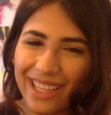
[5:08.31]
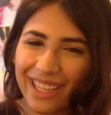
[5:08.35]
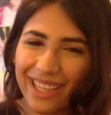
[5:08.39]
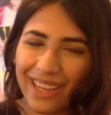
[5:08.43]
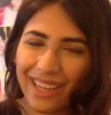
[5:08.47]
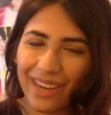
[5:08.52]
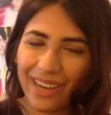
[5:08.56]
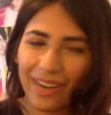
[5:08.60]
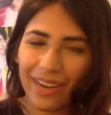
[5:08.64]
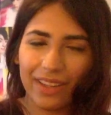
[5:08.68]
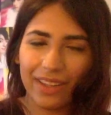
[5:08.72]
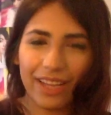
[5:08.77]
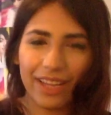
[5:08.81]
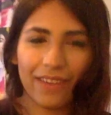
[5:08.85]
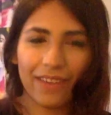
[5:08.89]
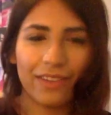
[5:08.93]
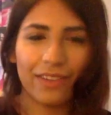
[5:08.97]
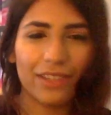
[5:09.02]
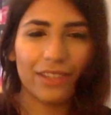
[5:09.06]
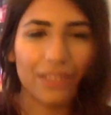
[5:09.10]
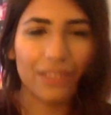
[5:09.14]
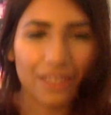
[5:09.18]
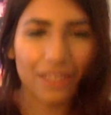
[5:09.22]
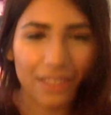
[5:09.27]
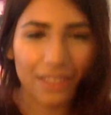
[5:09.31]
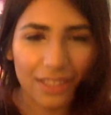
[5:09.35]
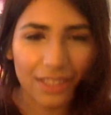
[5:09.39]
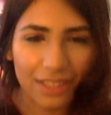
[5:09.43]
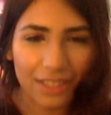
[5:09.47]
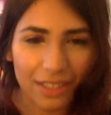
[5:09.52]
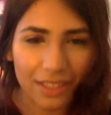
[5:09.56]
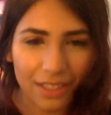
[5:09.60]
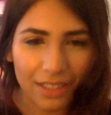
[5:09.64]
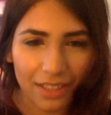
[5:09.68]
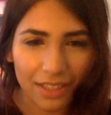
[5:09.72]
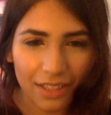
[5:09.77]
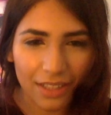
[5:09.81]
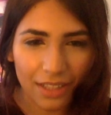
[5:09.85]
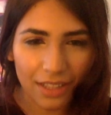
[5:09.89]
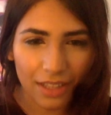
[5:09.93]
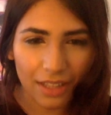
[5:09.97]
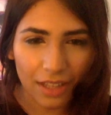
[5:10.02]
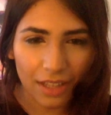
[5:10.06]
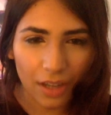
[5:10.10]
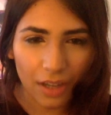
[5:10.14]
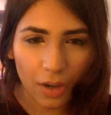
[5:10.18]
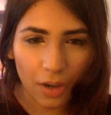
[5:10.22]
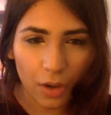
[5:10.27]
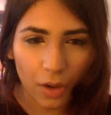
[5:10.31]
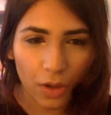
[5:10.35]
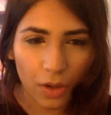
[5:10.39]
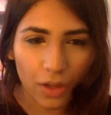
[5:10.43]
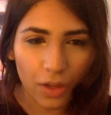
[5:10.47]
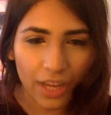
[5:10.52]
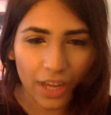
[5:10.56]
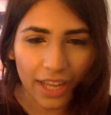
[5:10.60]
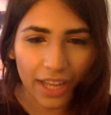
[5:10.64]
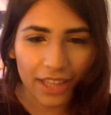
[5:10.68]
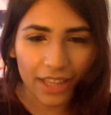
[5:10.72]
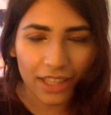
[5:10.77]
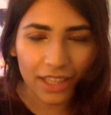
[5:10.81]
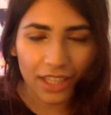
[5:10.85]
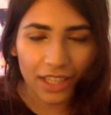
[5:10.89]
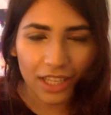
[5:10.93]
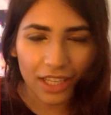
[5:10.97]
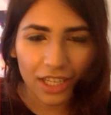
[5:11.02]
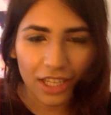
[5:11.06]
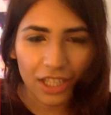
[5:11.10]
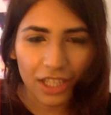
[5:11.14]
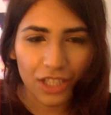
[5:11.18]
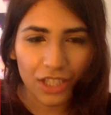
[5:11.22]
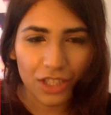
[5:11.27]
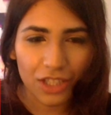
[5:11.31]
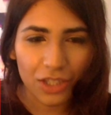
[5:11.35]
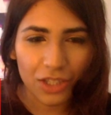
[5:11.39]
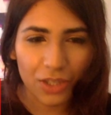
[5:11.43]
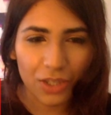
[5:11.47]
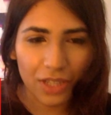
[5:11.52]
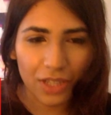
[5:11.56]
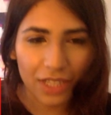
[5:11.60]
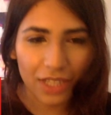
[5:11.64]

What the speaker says: Oh, that was. Oh, look at Sugar.